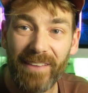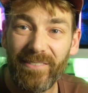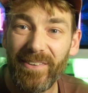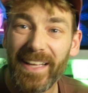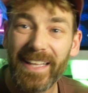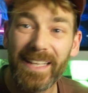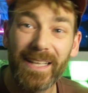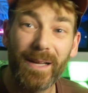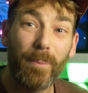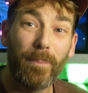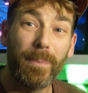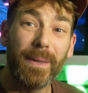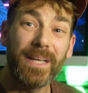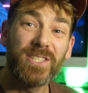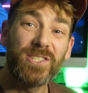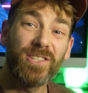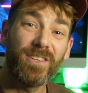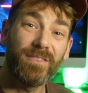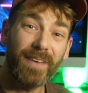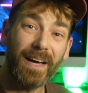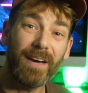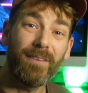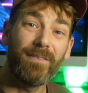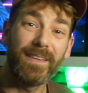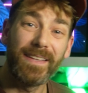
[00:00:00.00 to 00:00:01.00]
I've had a bunch
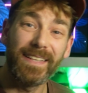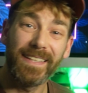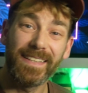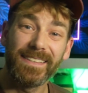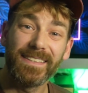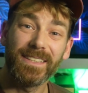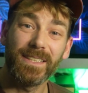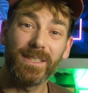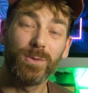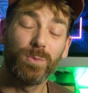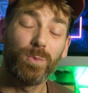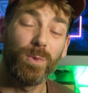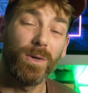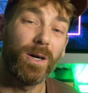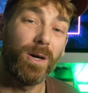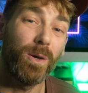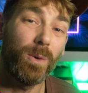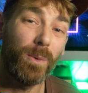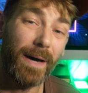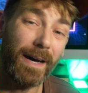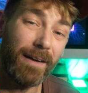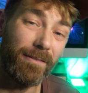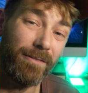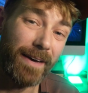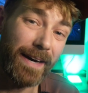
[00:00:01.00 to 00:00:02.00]
of other things as
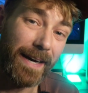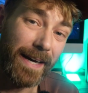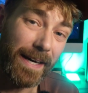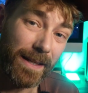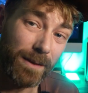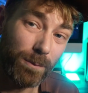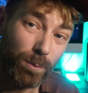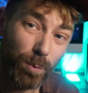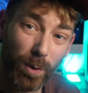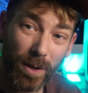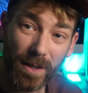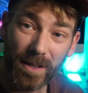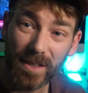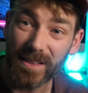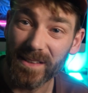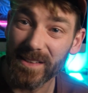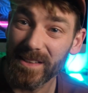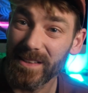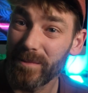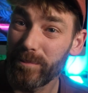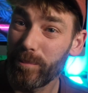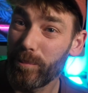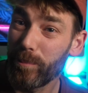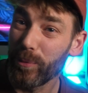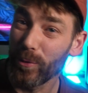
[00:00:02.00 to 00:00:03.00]
well. I've had
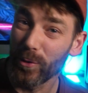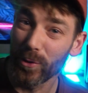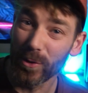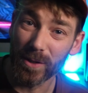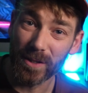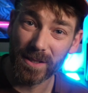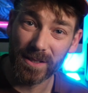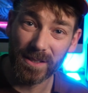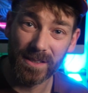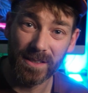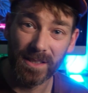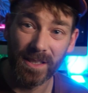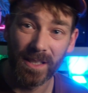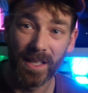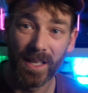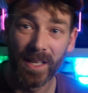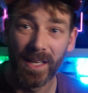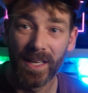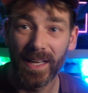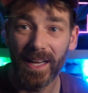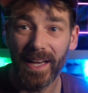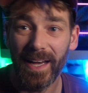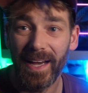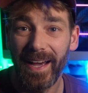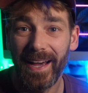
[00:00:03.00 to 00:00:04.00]
wallets, books,
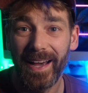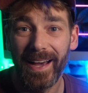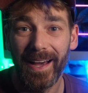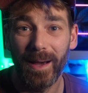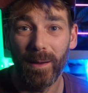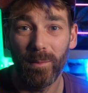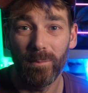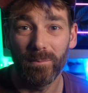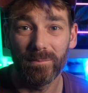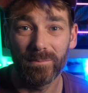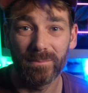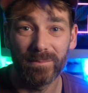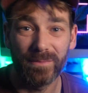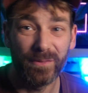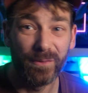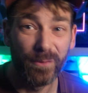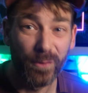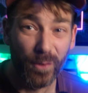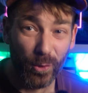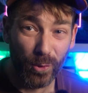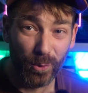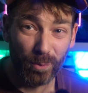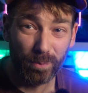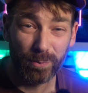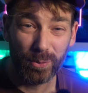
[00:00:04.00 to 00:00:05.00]

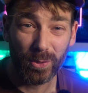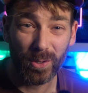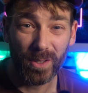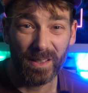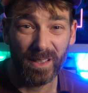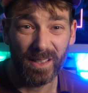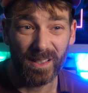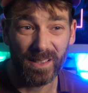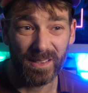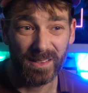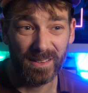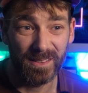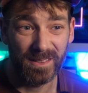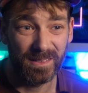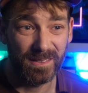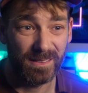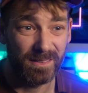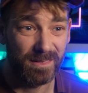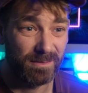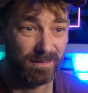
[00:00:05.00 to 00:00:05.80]
food products,